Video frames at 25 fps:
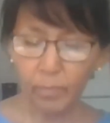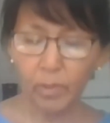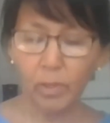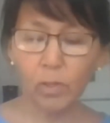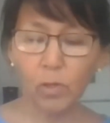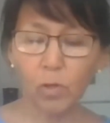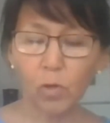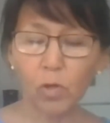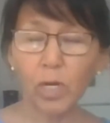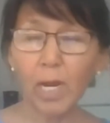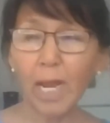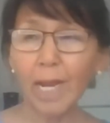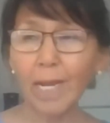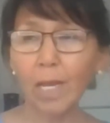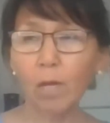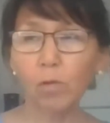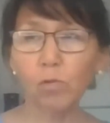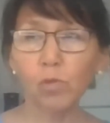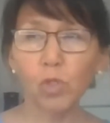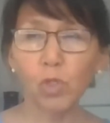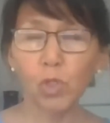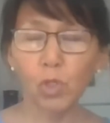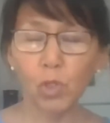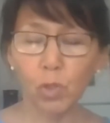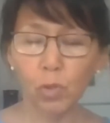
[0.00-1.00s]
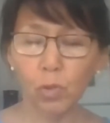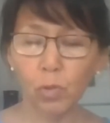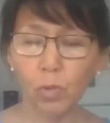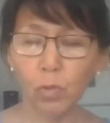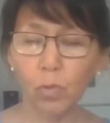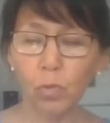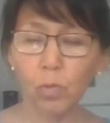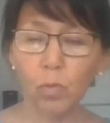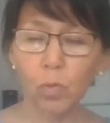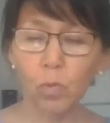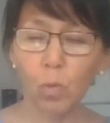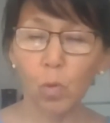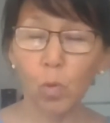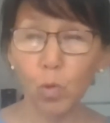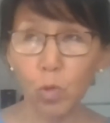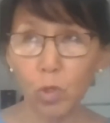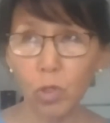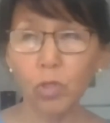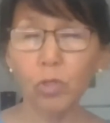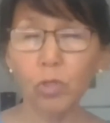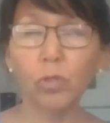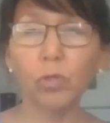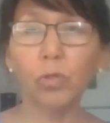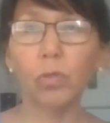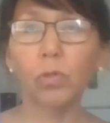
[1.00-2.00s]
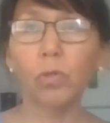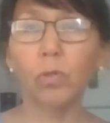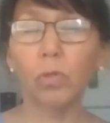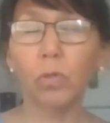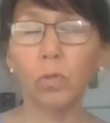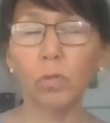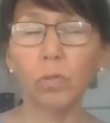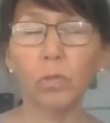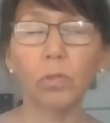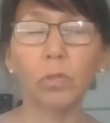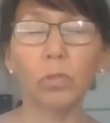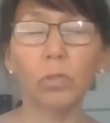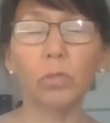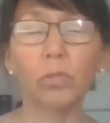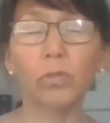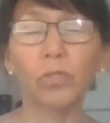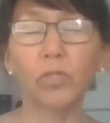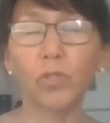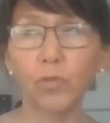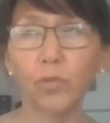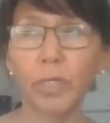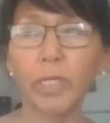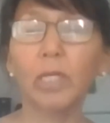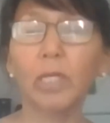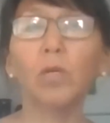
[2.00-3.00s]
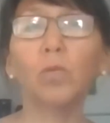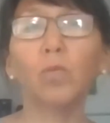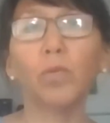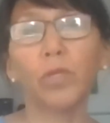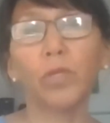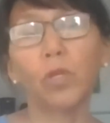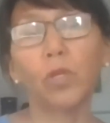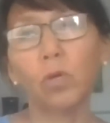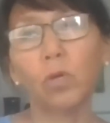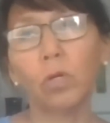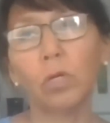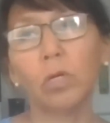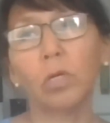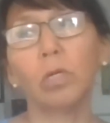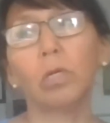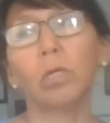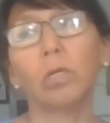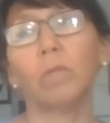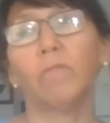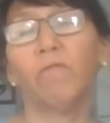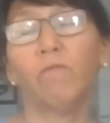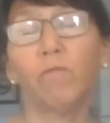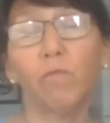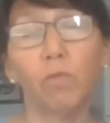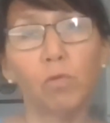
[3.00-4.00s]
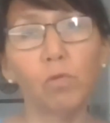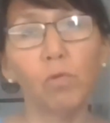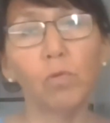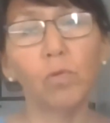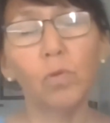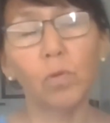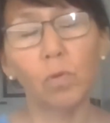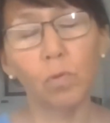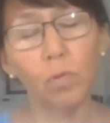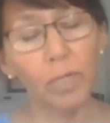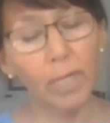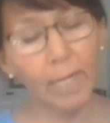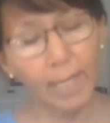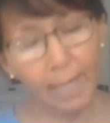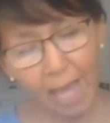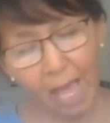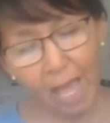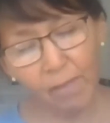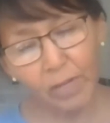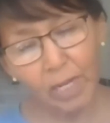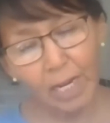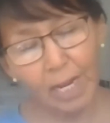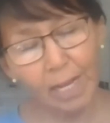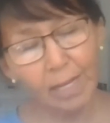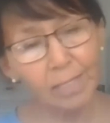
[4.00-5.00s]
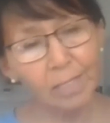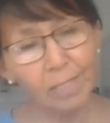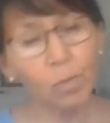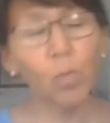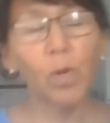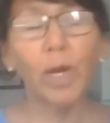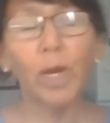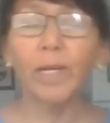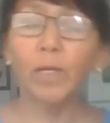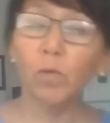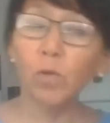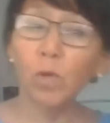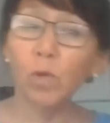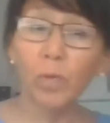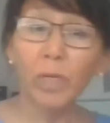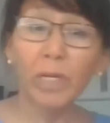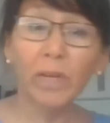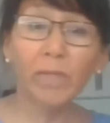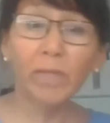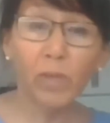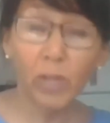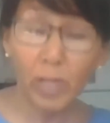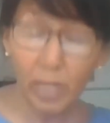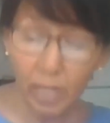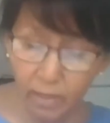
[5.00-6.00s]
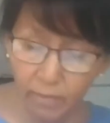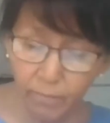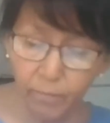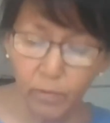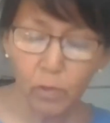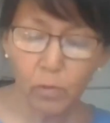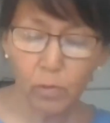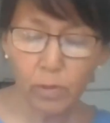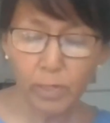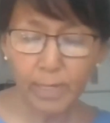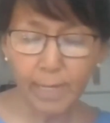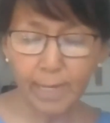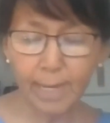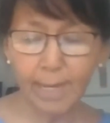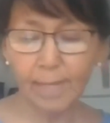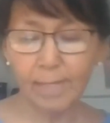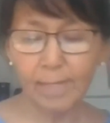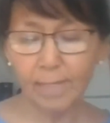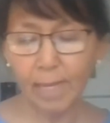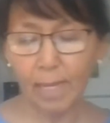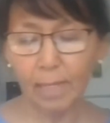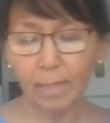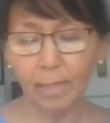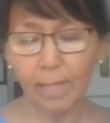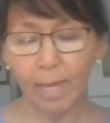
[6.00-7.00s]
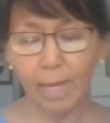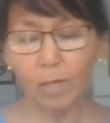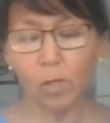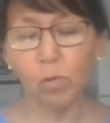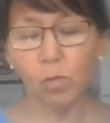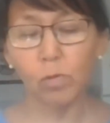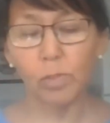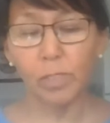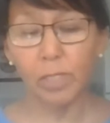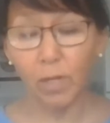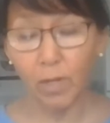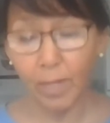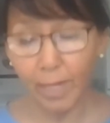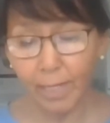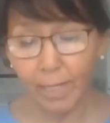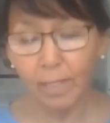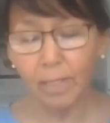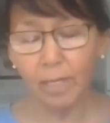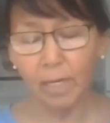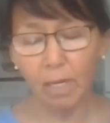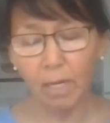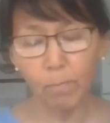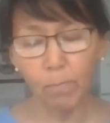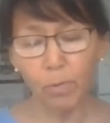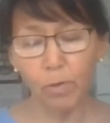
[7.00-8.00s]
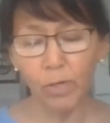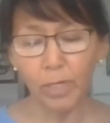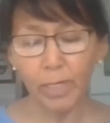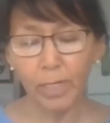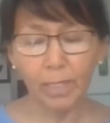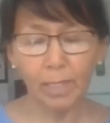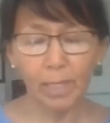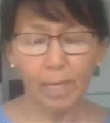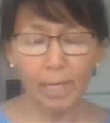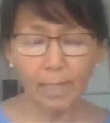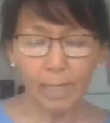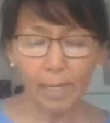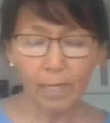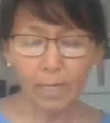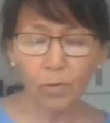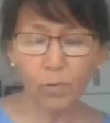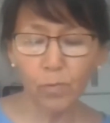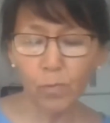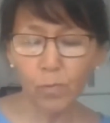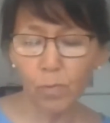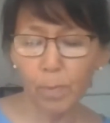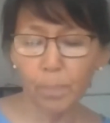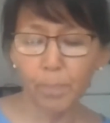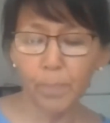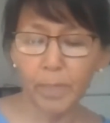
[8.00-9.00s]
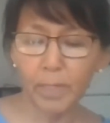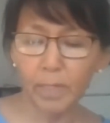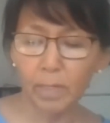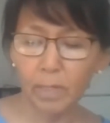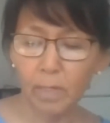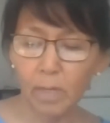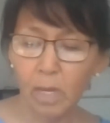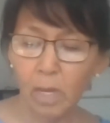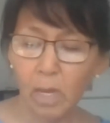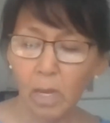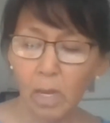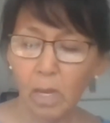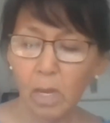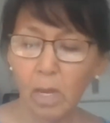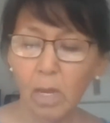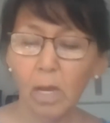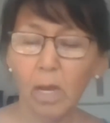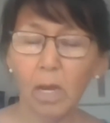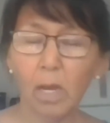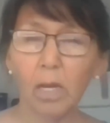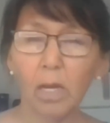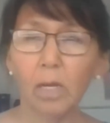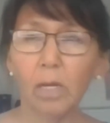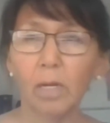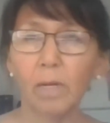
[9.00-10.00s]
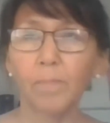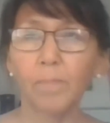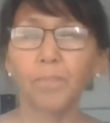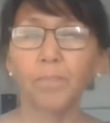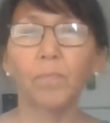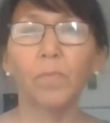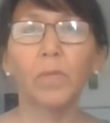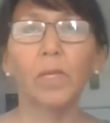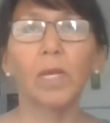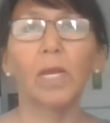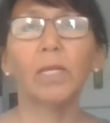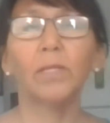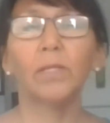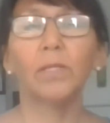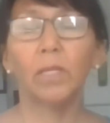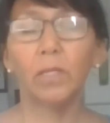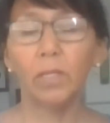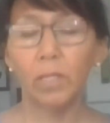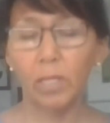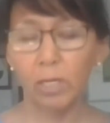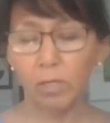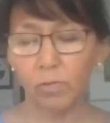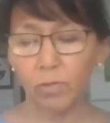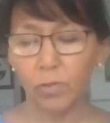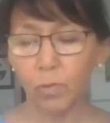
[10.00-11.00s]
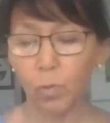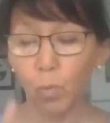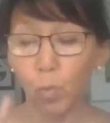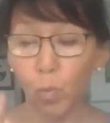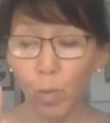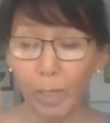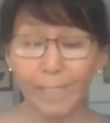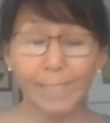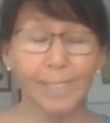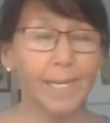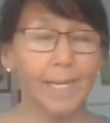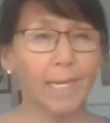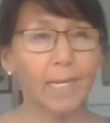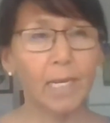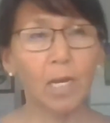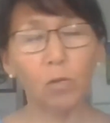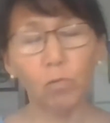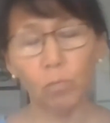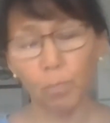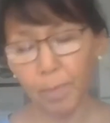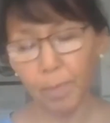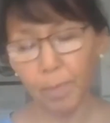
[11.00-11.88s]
you're allowed to order or drink with your food or like have a glass of wine or whatever if you are a guest at that hotel in the community that I grew up in. And then there's one takeout